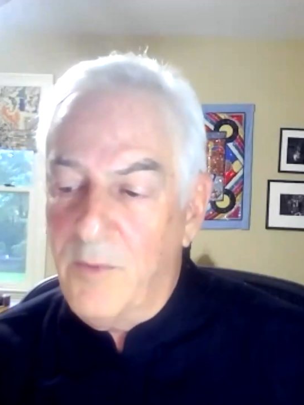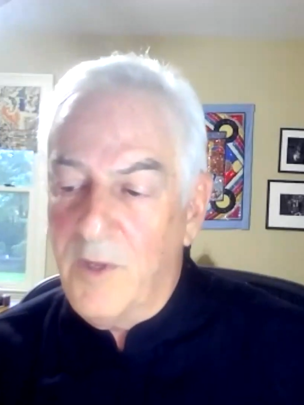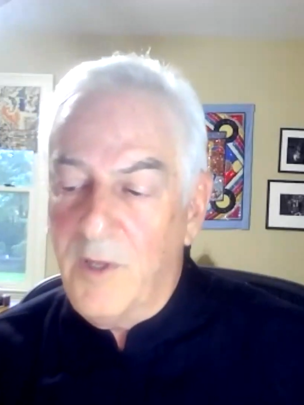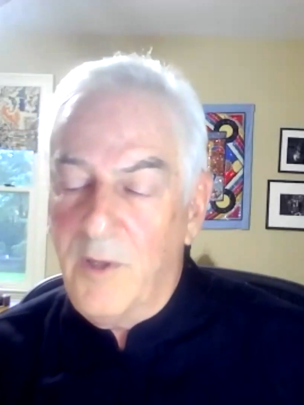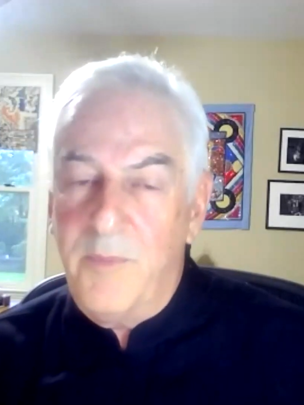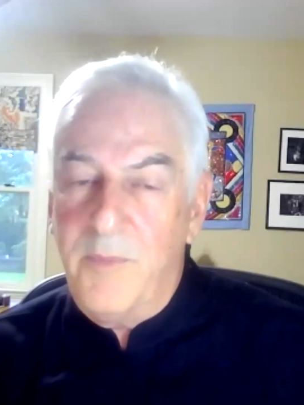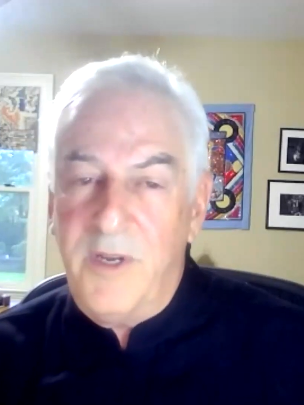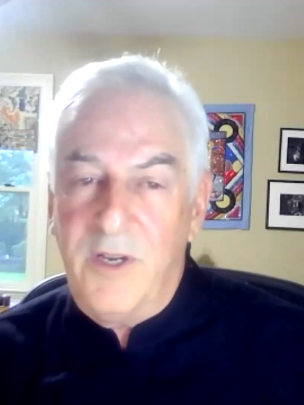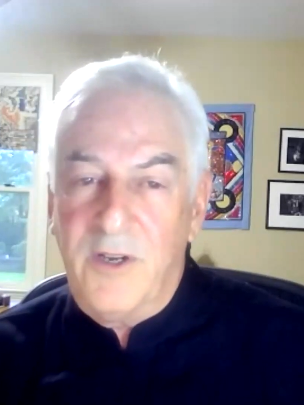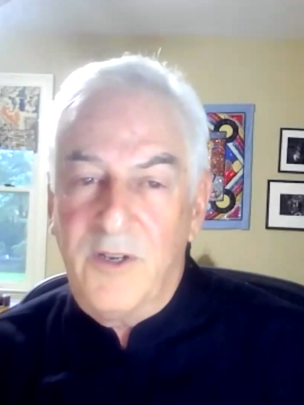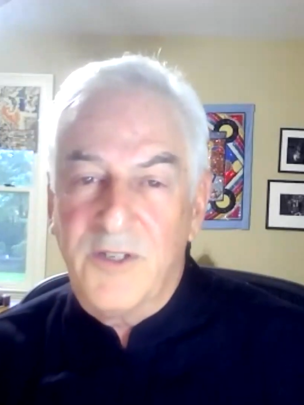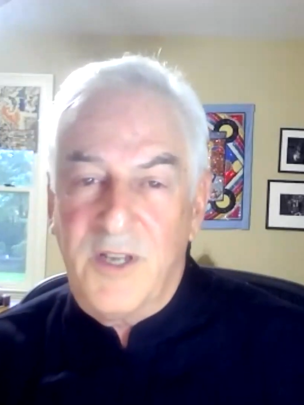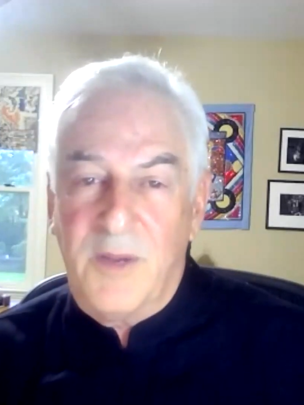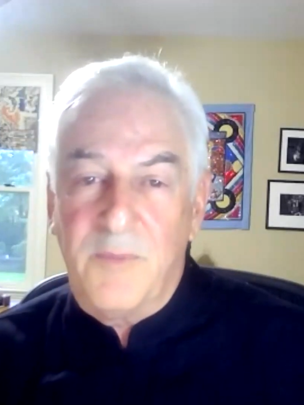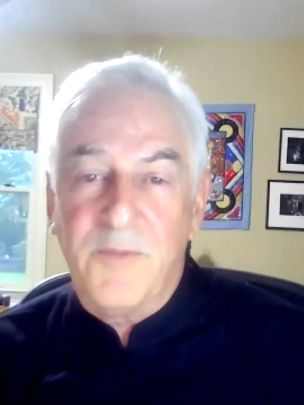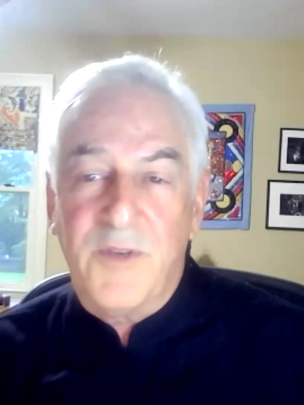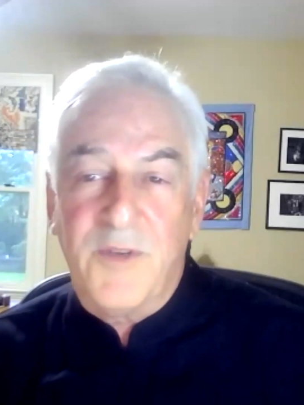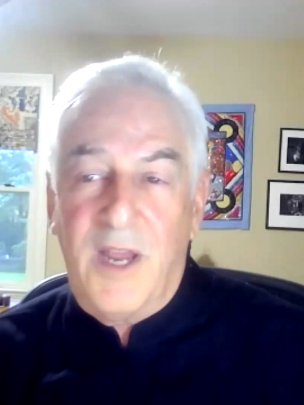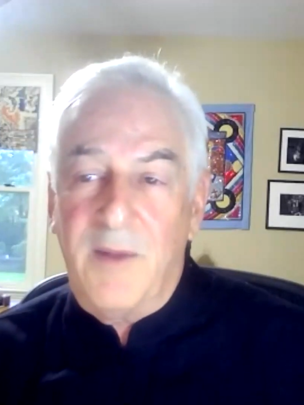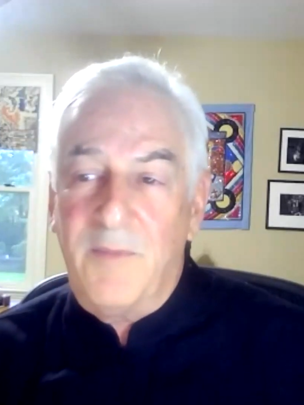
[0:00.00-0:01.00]
will appear
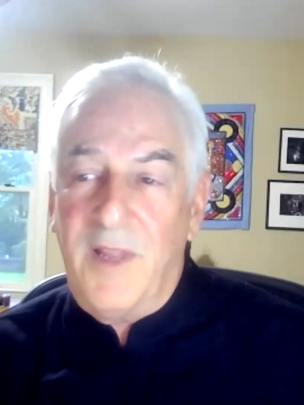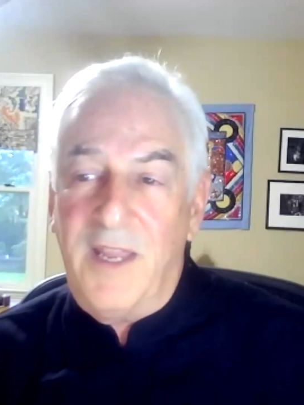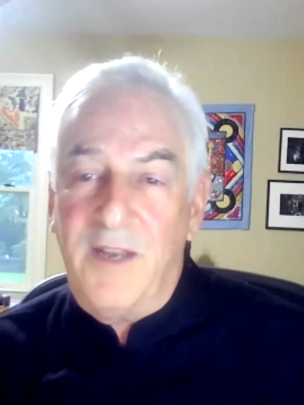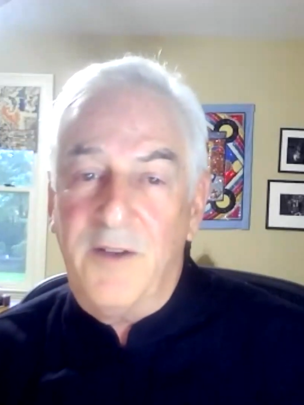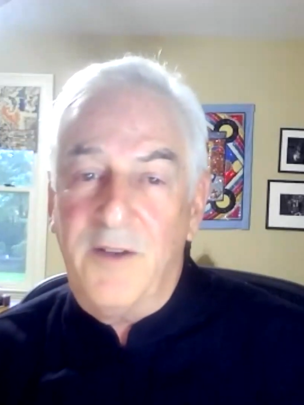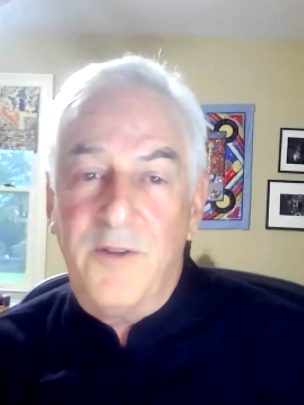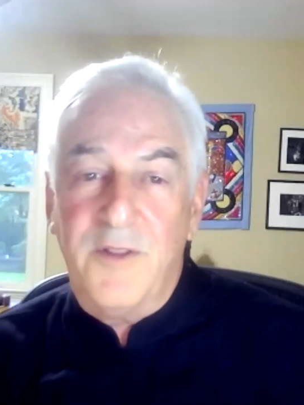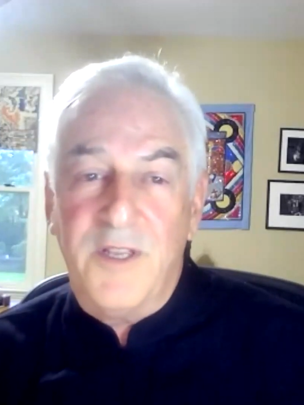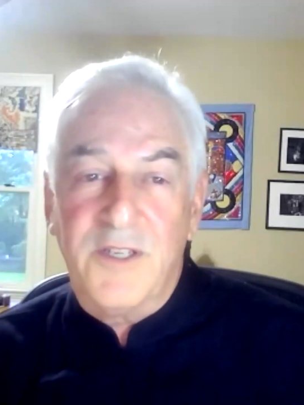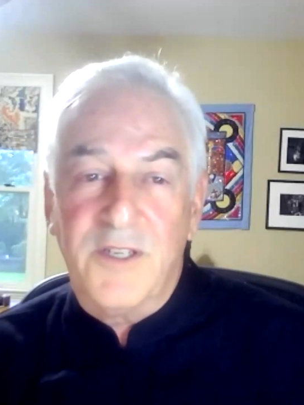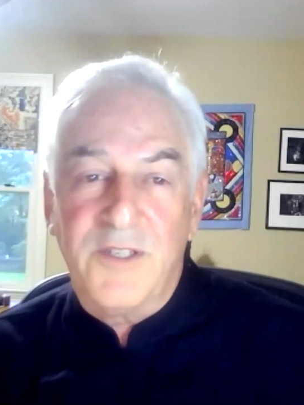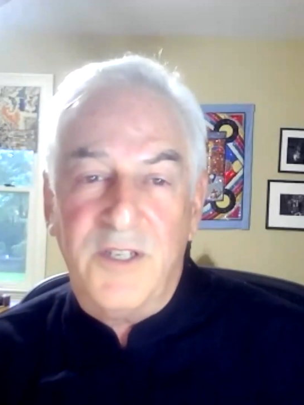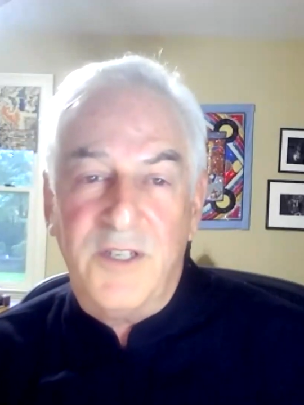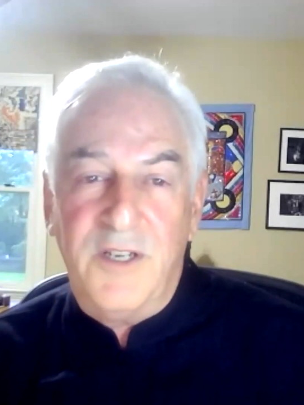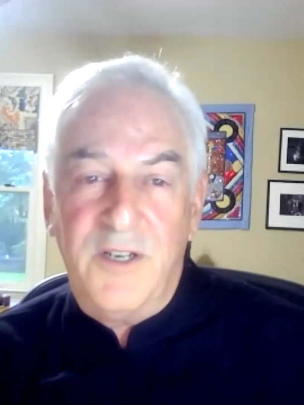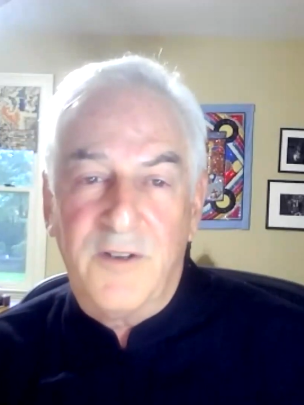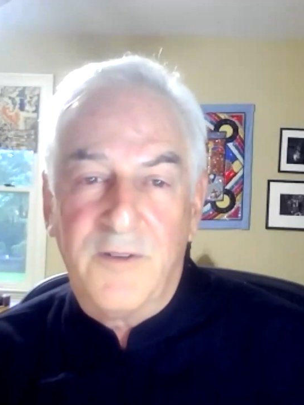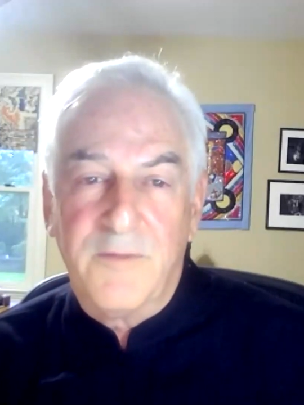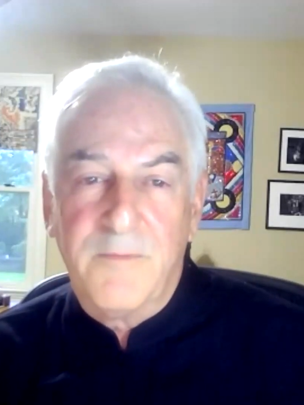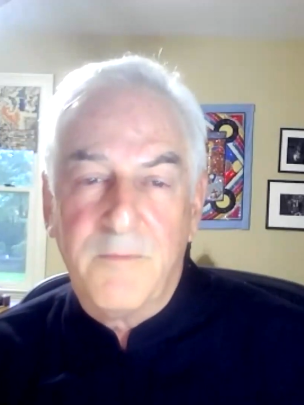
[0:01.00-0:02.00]
sometime later this
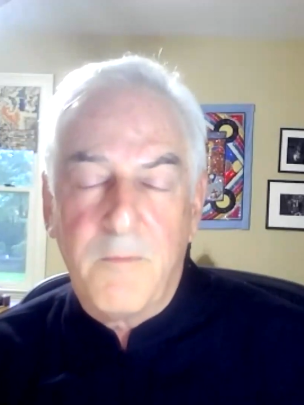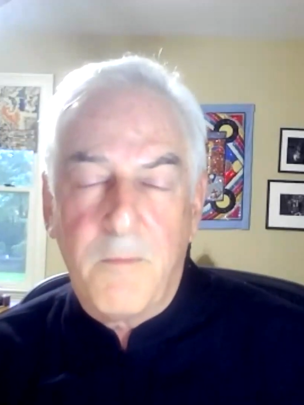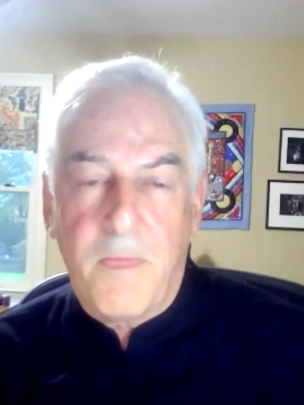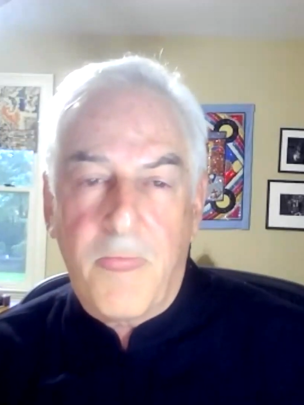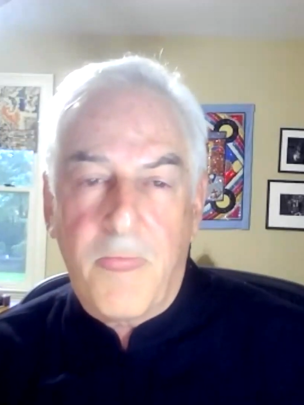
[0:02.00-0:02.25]
year.